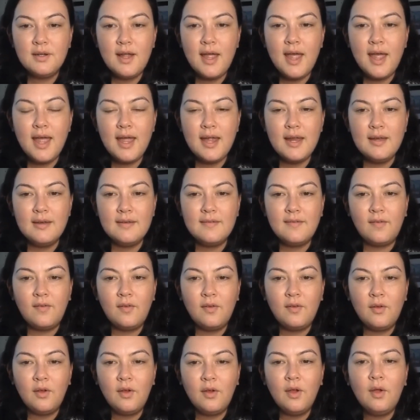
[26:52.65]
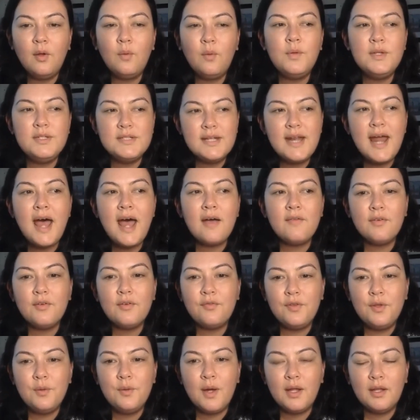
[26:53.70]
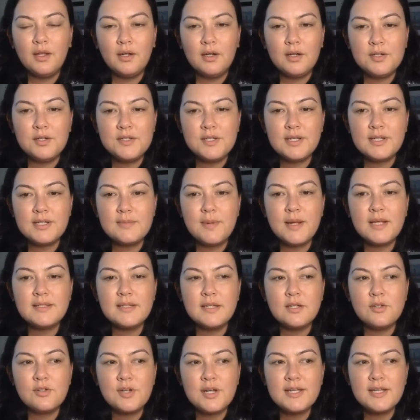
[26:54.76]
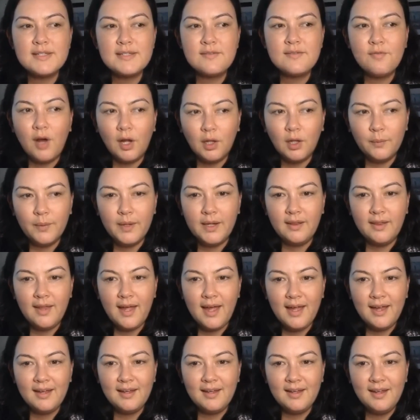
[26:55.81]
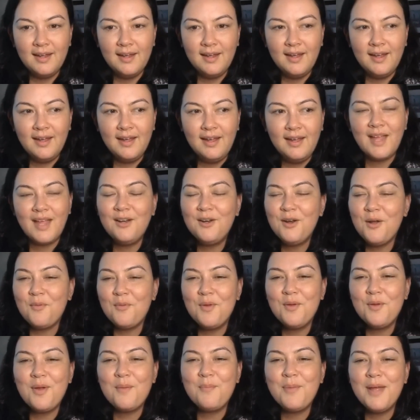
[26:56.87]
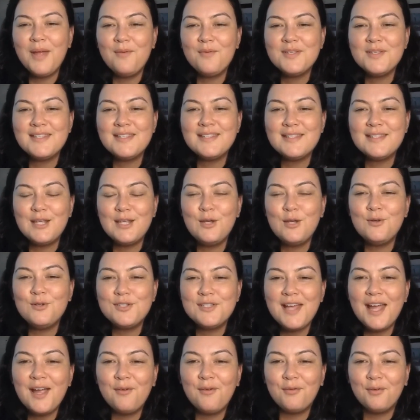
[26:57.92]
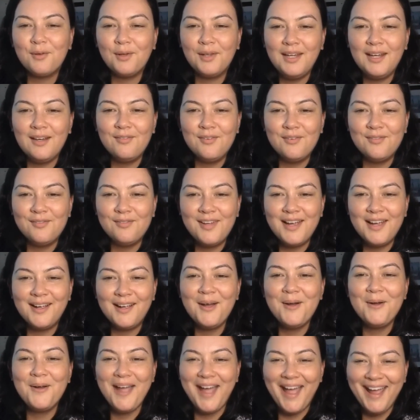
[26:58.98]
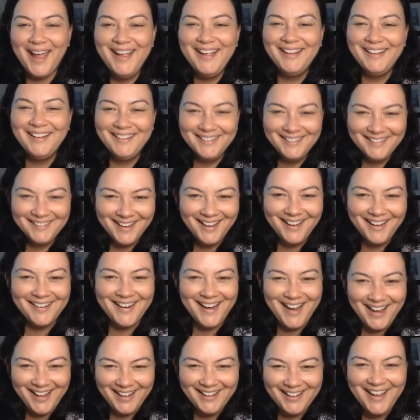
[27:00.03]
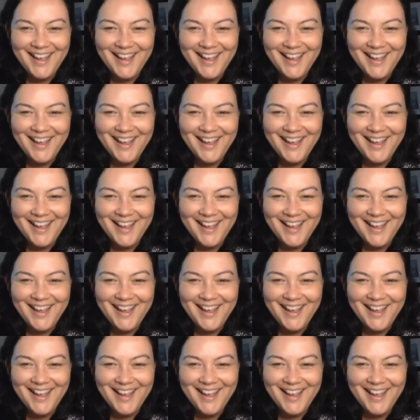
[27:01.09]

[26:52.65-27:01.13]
And we did have a few others express interest following that. I don't know. But it was this huge sigh of relief of like, okay, all right.